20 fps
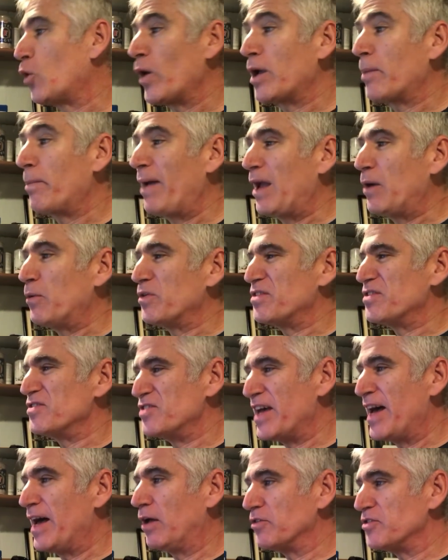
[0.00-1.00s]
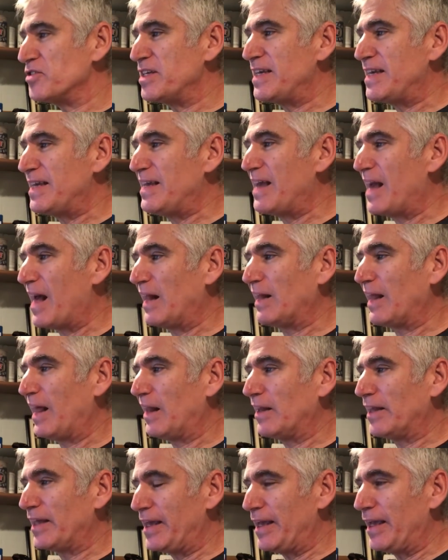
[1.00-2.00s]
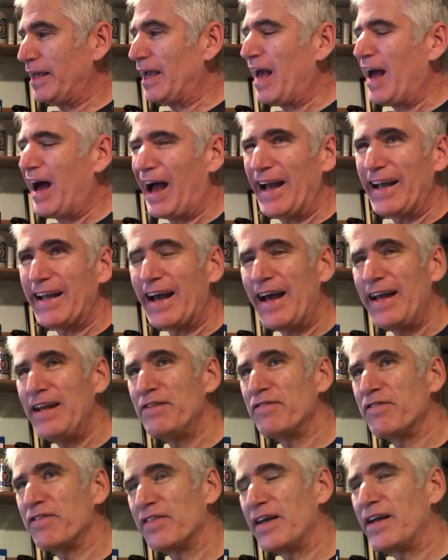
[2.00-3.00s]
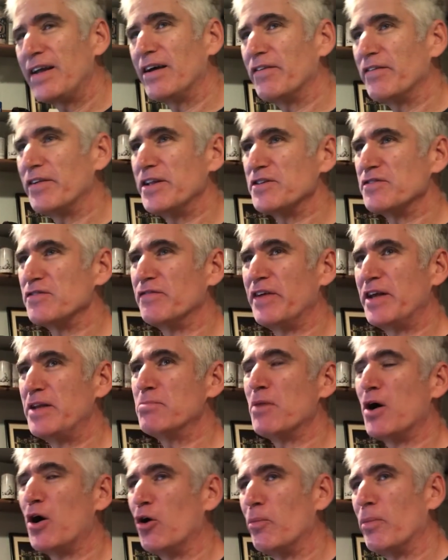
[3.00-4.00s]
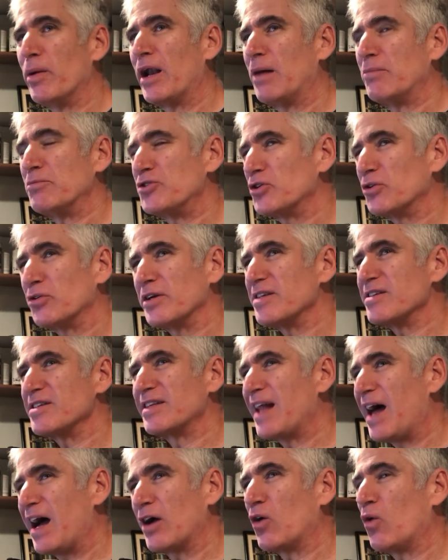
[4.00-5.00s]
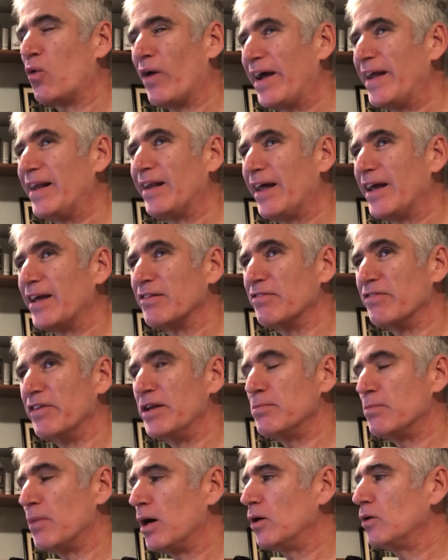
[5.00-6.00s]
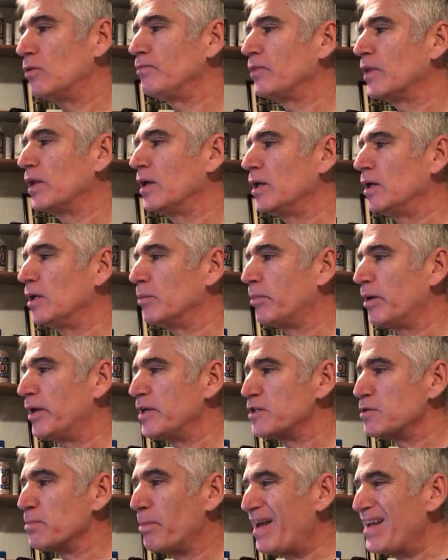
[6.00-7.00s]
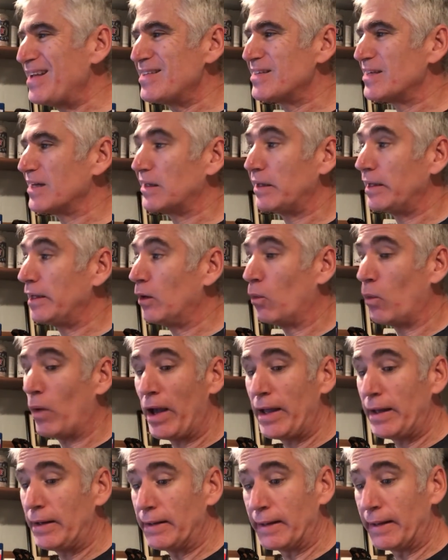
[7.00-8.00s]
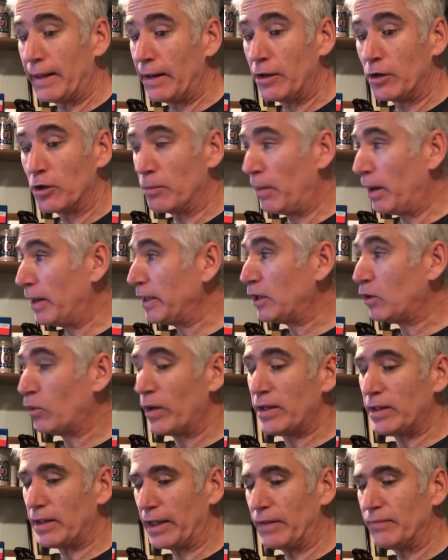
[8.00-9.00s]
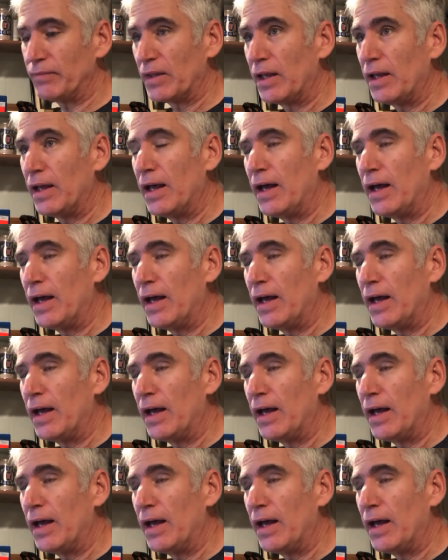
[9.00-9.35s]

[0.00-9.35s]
Quick Pay with Zelle, Z-E-L-L-E. I kind of think of it as Venmo, but I'm sure it's not quite like Venmo, but it's basically a way to get at your money quickly.